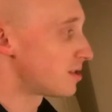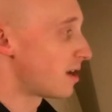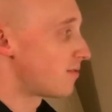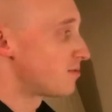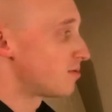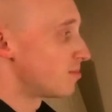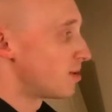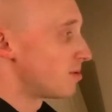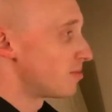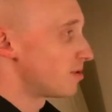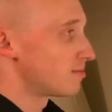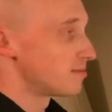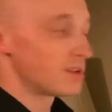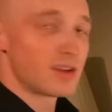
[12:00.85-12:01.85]
have to
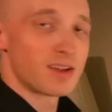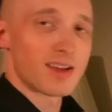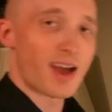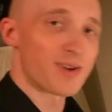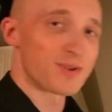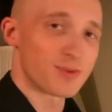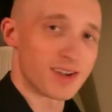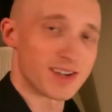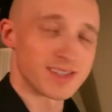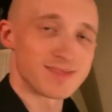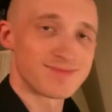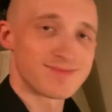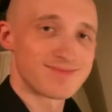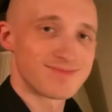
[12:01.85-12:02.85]
remember how to write it.
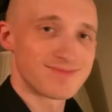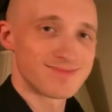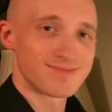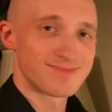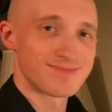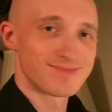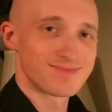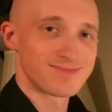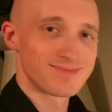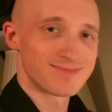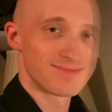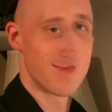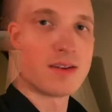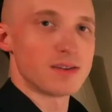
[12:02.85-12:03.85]

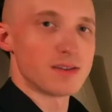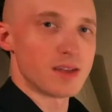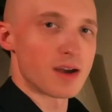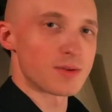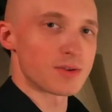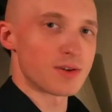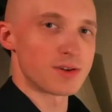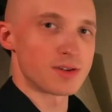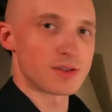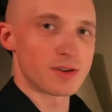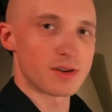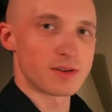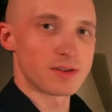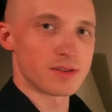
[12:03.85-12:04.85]
Now we're going to
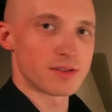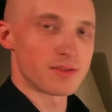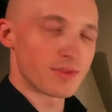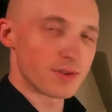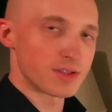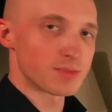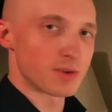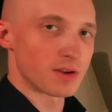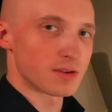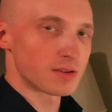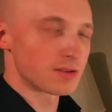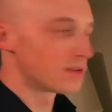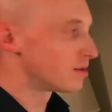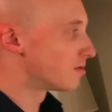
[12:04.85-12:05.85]
learn the voice
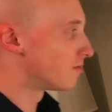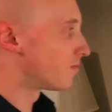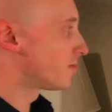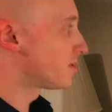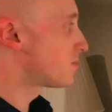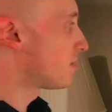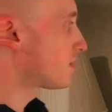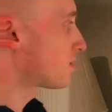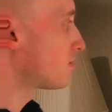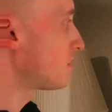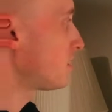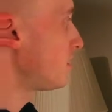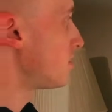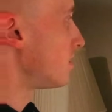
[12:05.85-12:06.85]
mark. Voice mark's
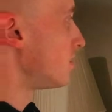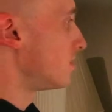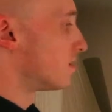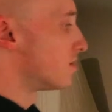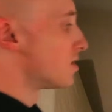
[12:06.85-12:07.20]
really easy in